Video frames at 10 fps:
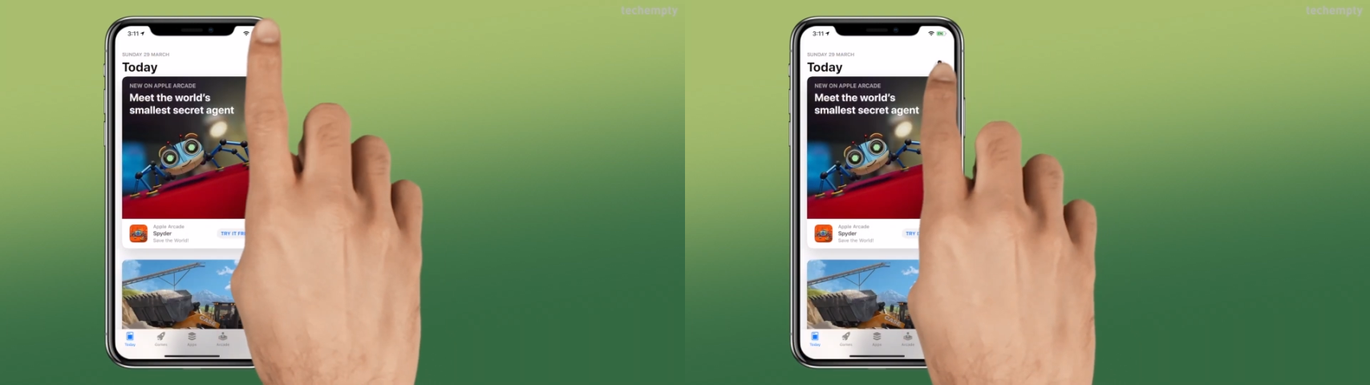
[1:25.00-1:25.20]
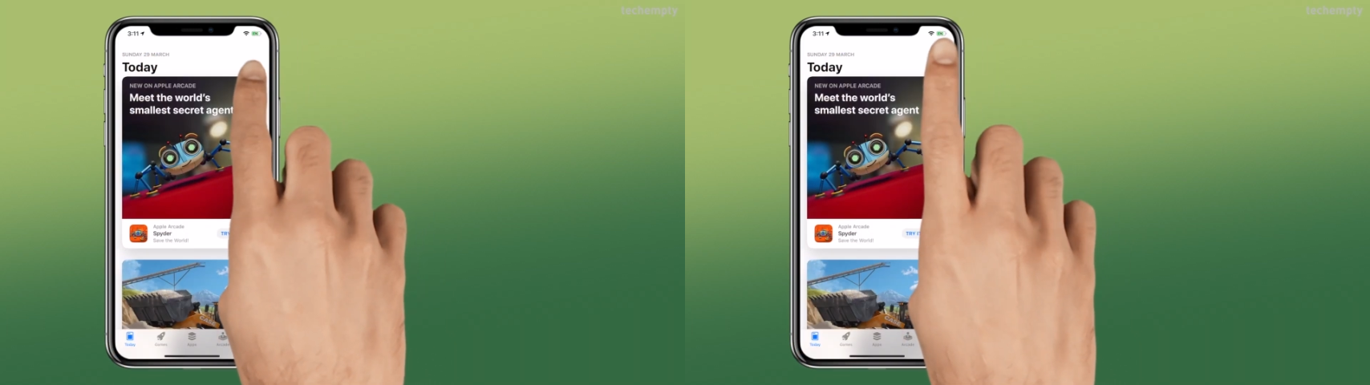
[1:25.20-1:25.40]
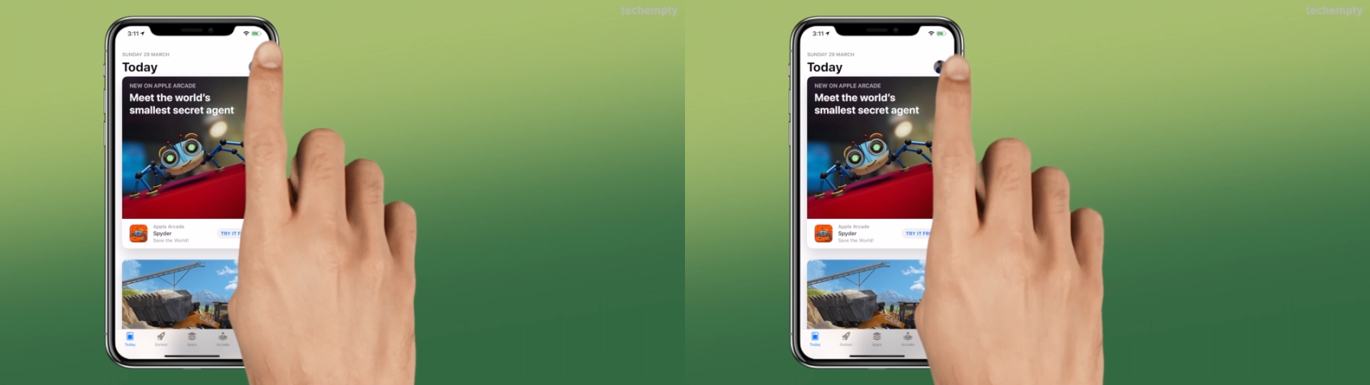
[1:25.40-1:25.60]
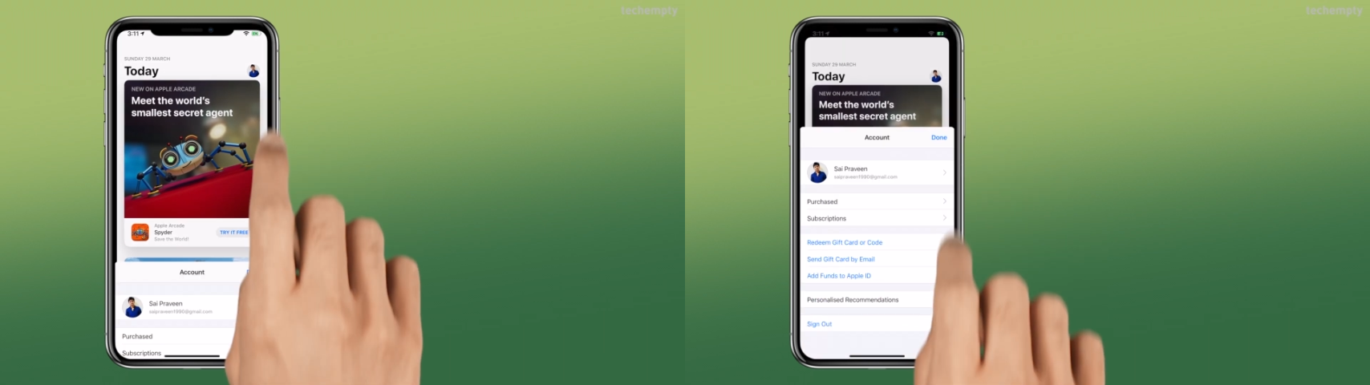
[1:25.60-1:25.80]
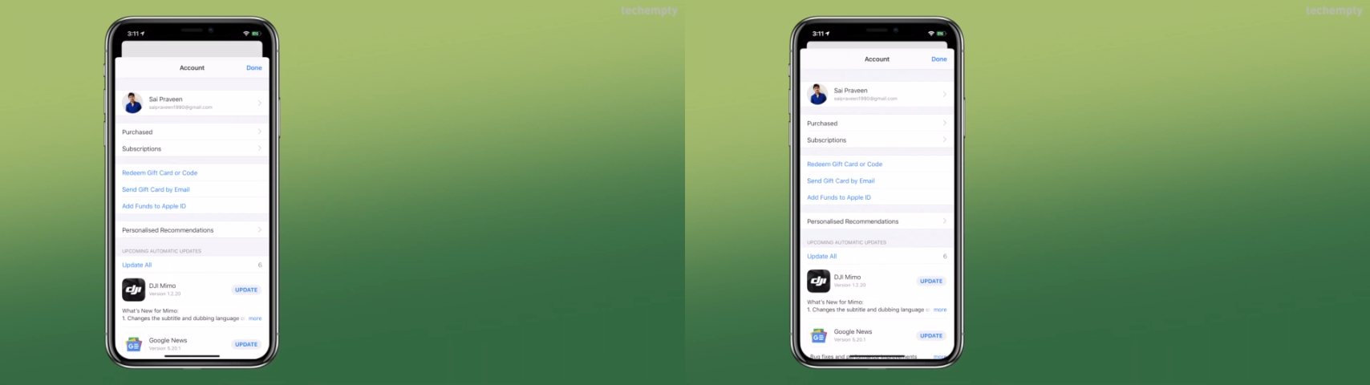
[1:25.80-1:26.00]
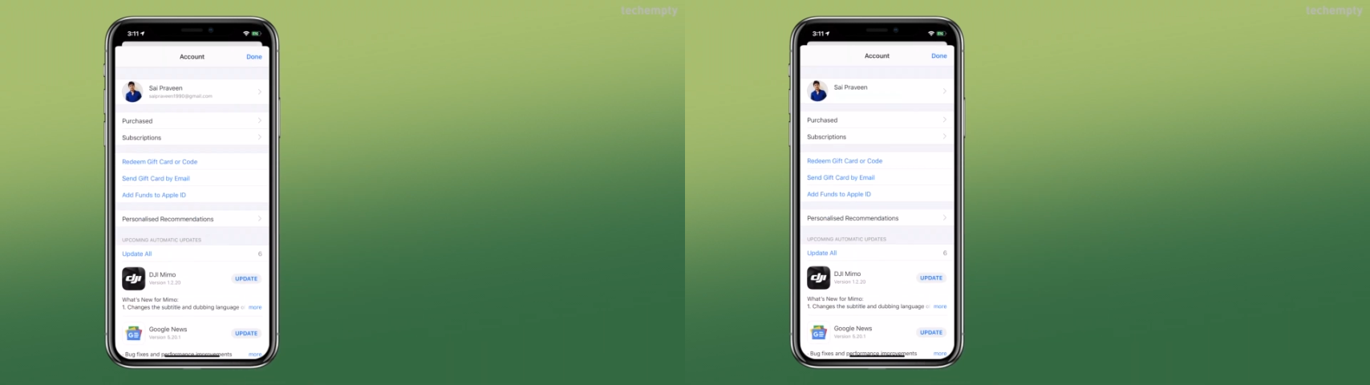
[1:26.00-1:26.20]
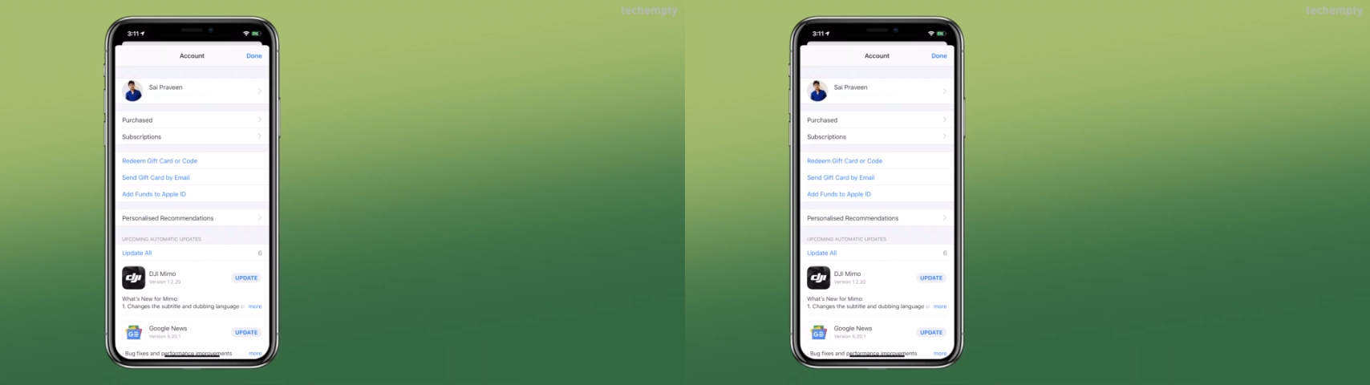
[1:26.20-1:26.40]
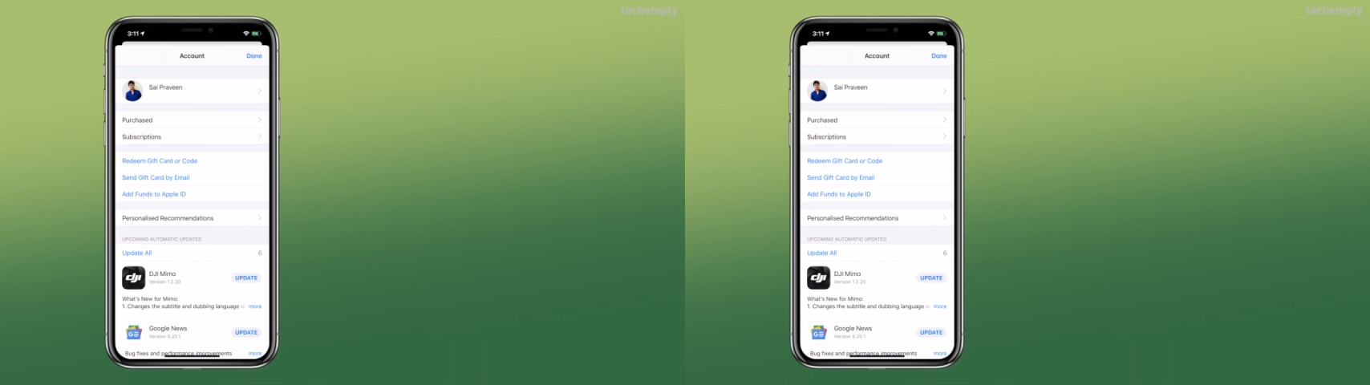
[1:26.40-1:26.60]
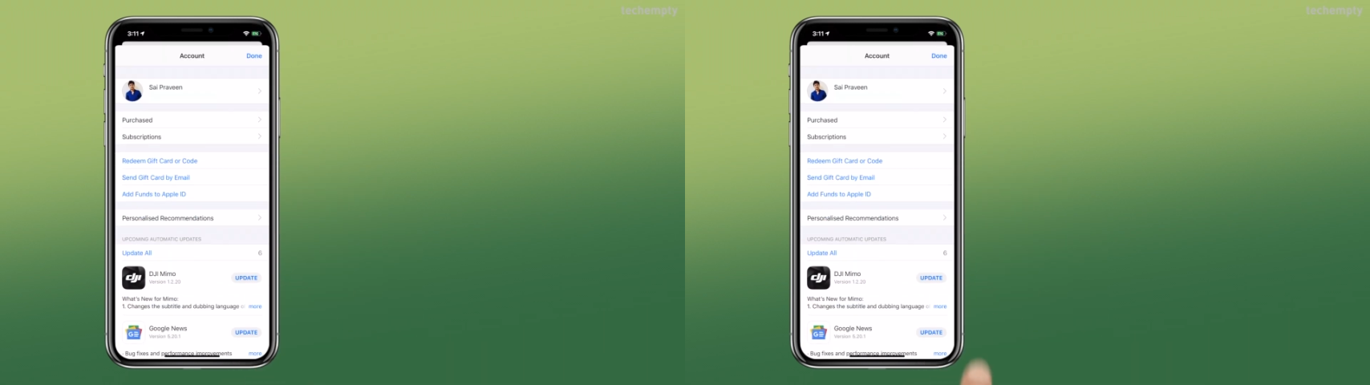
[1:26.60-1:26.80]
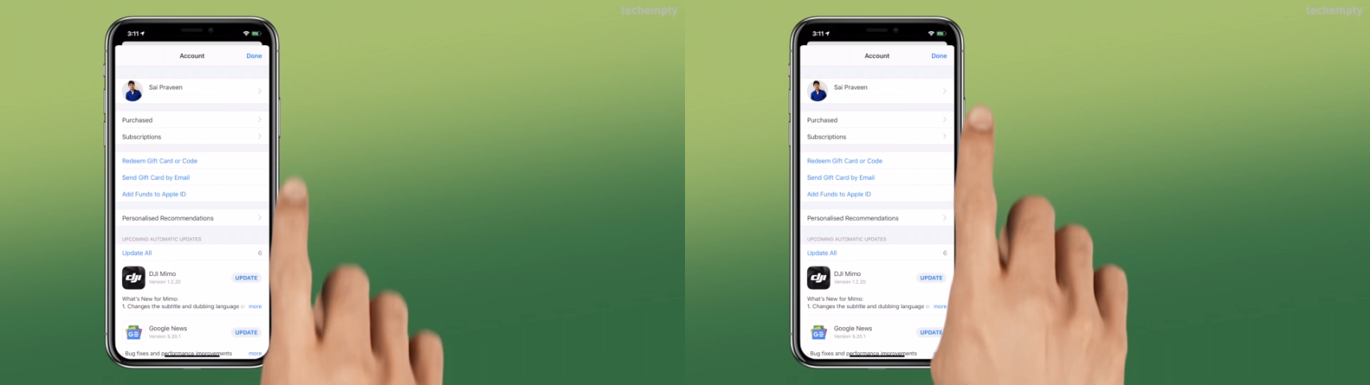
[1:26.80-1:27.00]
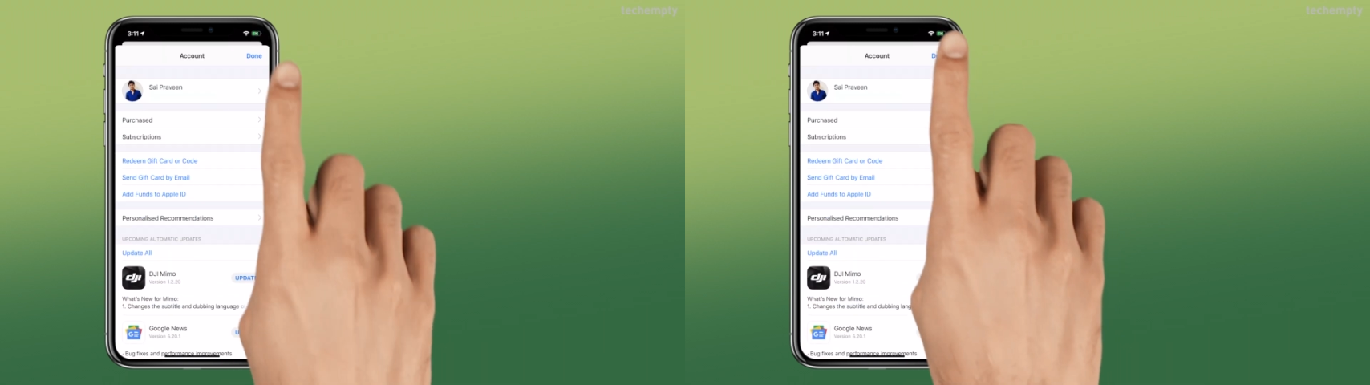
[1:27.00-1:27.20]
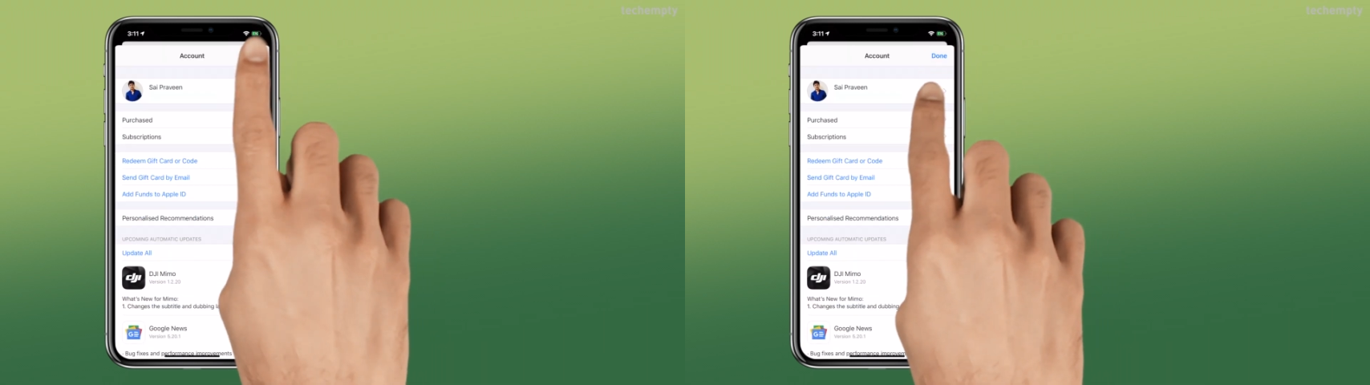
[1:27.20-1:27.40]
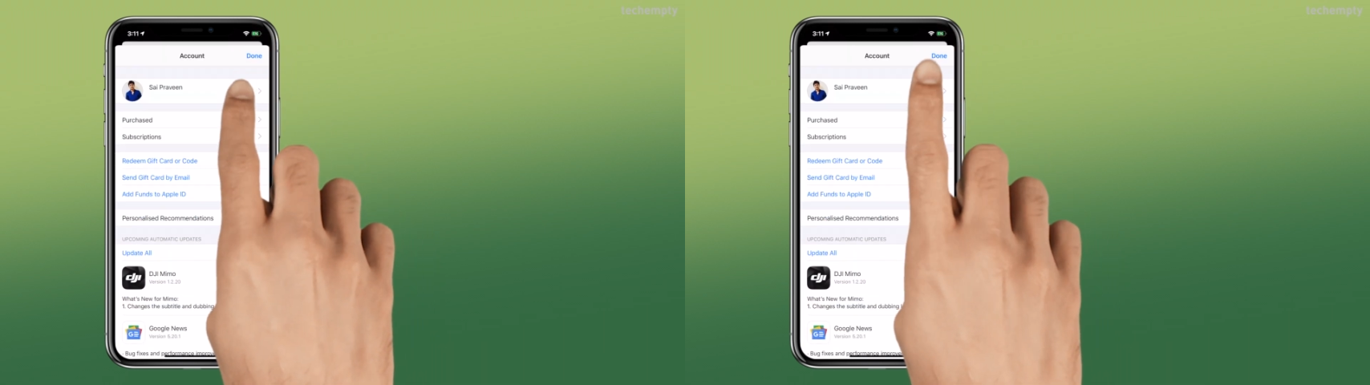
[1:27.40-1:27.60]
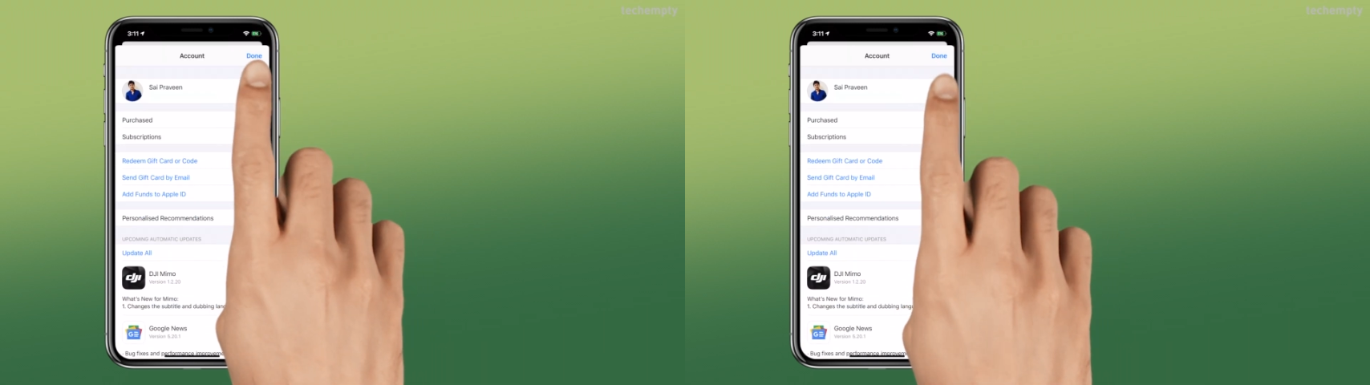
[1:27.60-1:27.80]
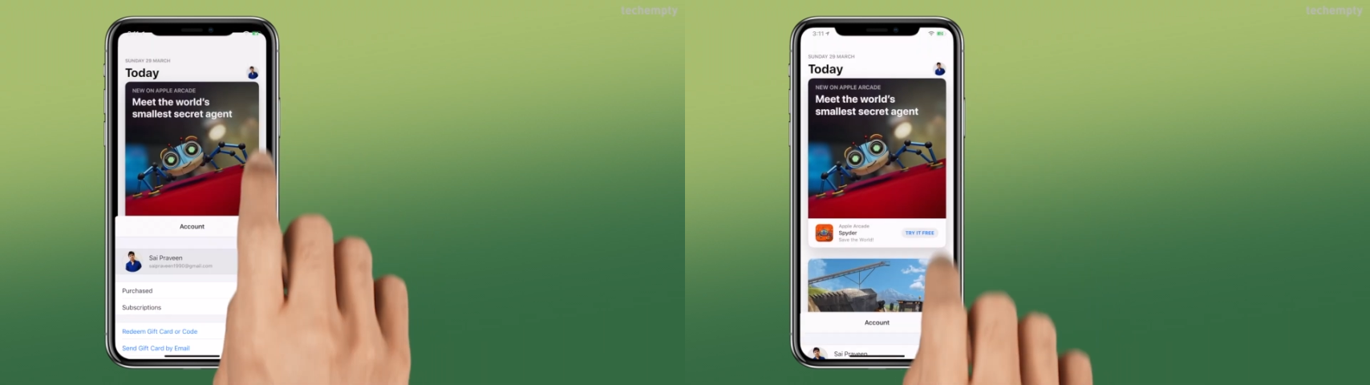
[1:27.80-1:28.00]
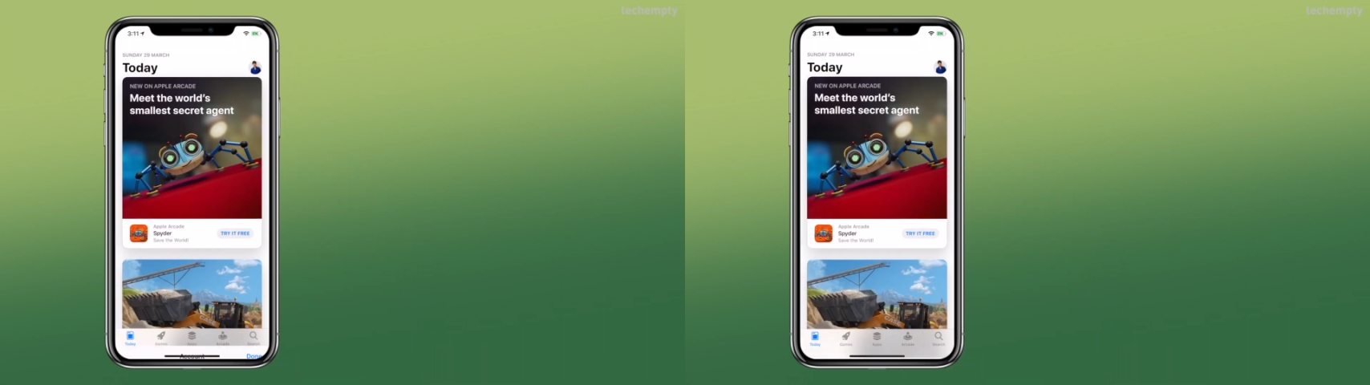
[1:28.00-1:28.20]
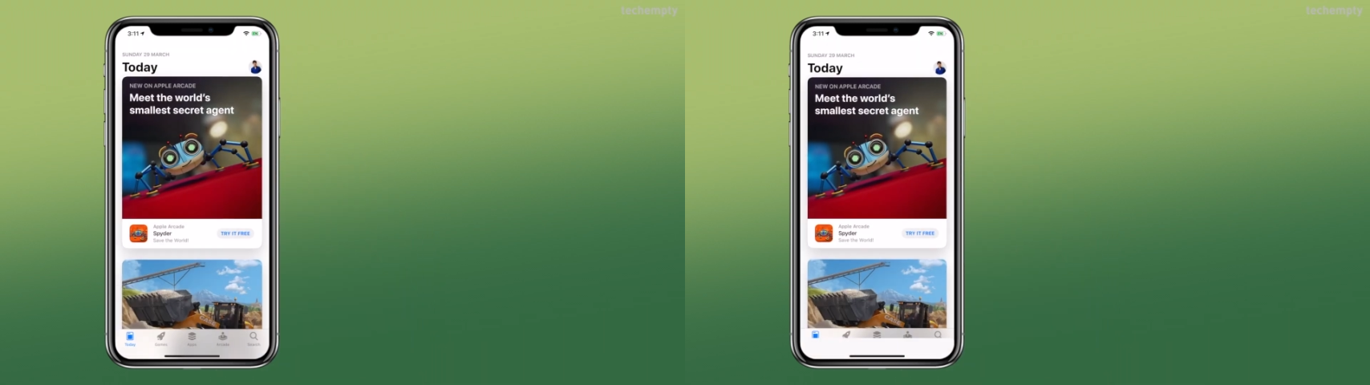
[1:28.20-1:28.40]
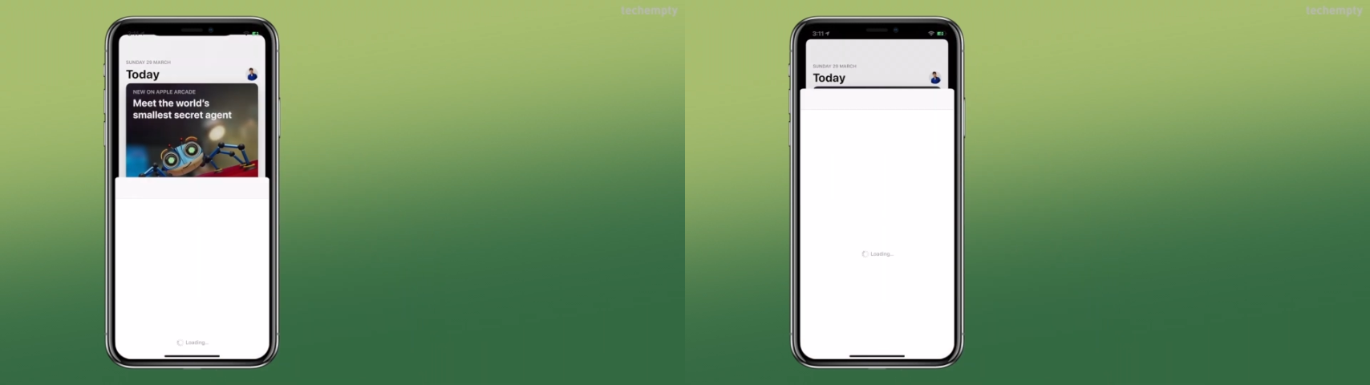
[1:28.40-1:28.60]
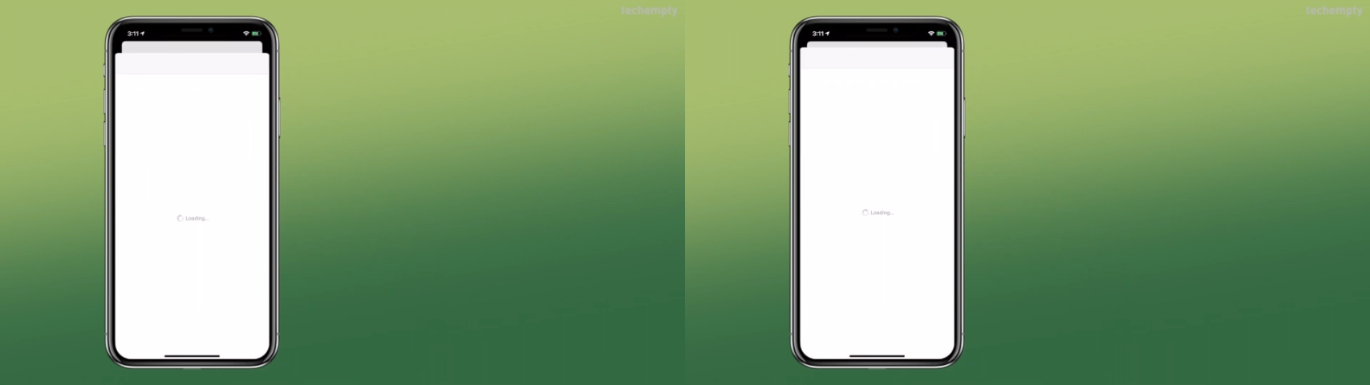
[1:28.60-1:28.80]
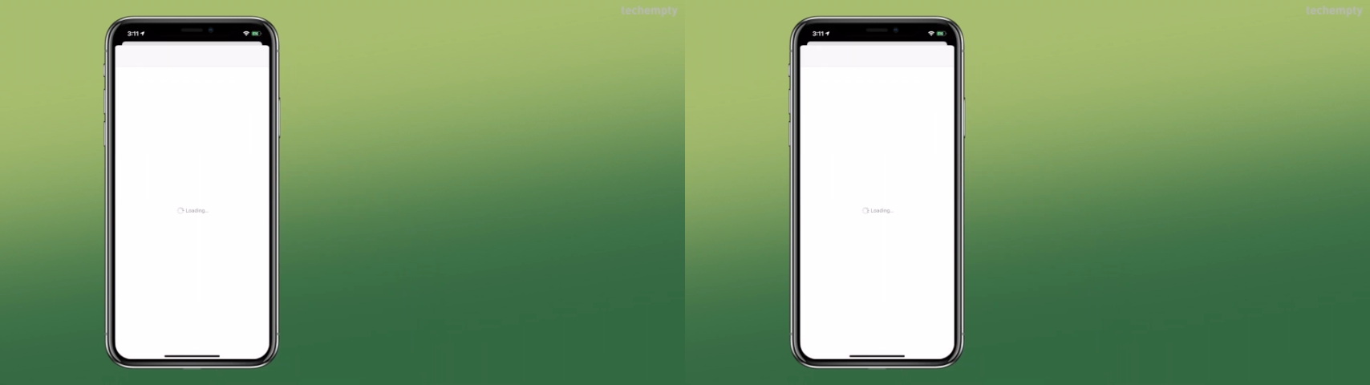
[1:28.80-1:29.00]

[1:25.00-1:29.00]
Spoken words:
[unreadable: no face in view]